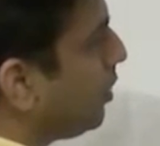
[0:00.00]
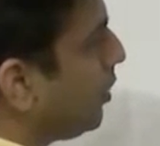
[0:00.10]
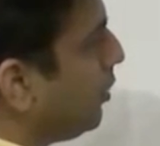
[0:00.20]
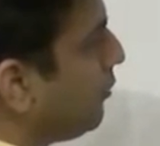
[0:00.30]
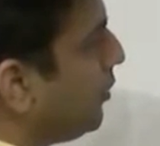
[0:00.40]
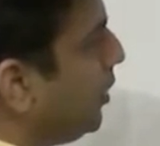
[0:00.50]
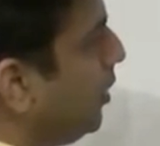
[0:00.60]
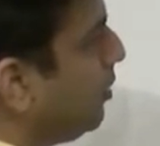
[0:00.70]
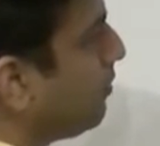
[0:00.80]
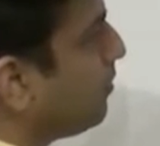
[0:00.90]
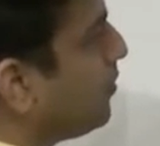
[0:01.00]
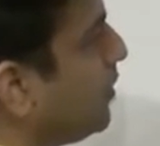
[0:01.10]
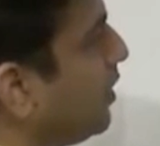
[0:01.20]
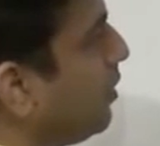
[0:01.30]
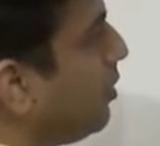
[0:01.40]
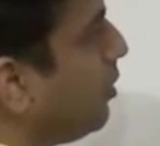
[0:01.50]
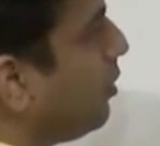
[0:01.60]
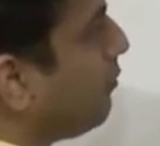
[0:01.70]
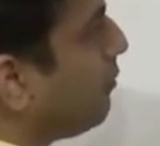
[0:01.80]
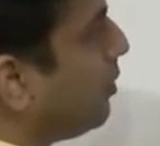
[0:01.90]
I of t of